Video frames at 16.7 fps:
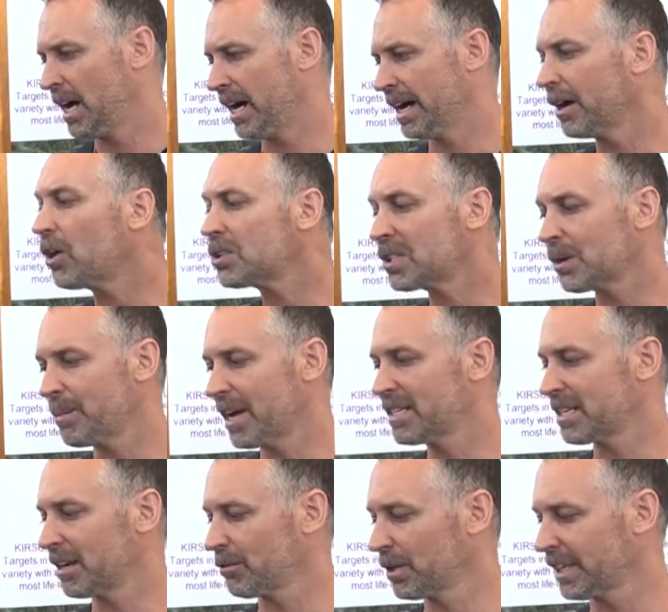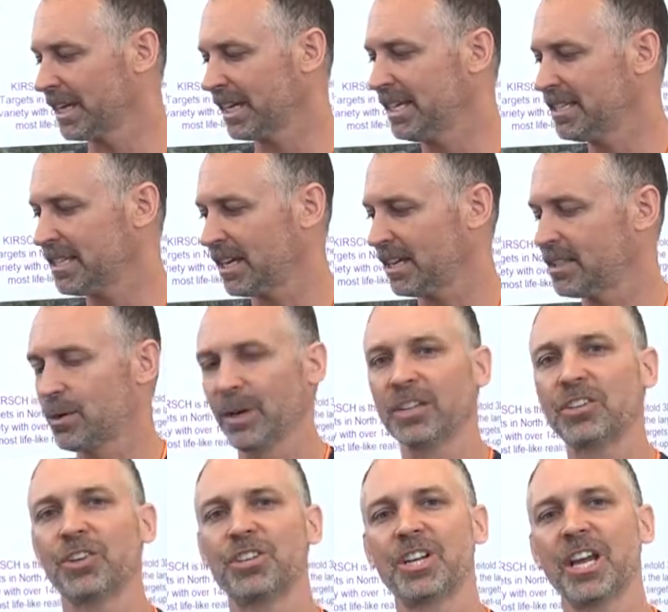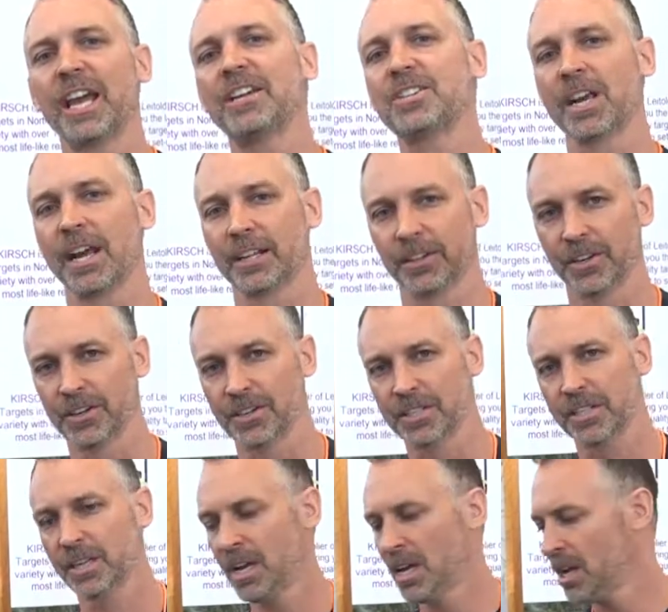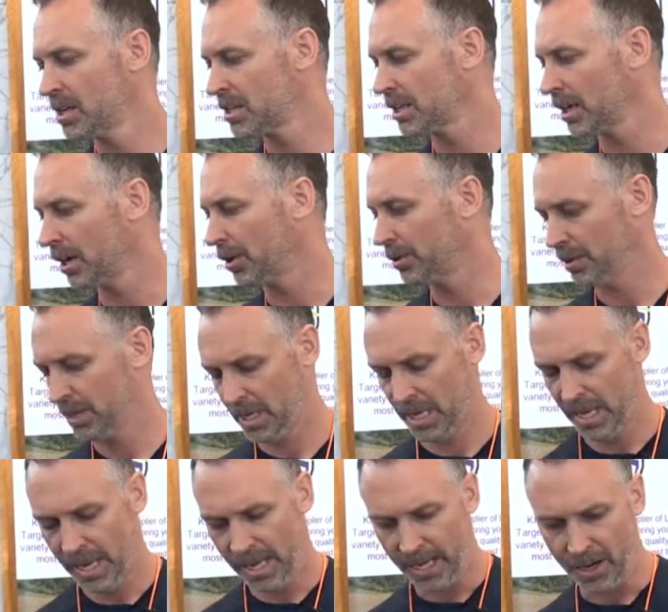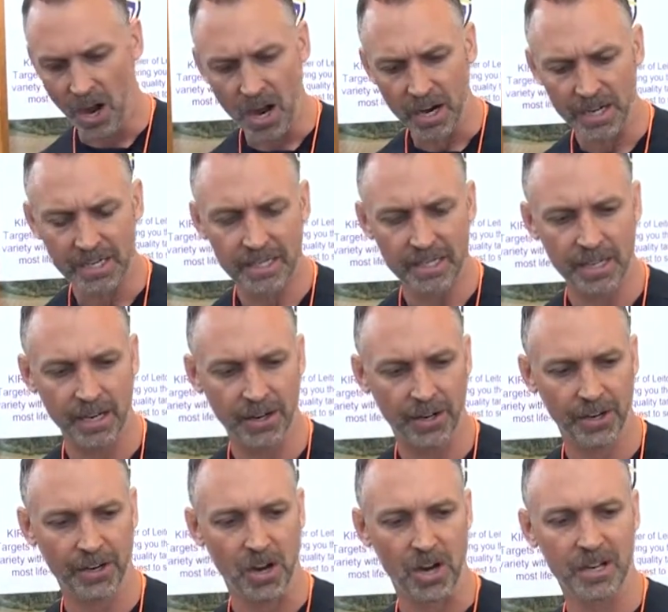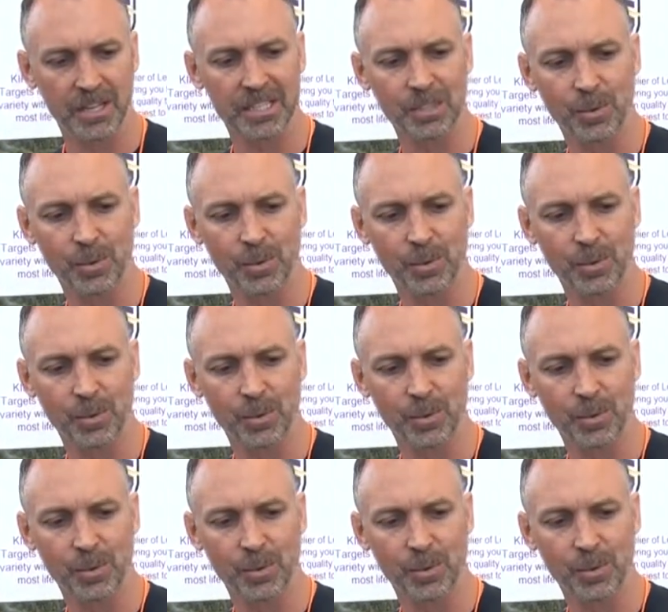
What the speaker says: It also makes it really easy to interchange antlers. So in August here, August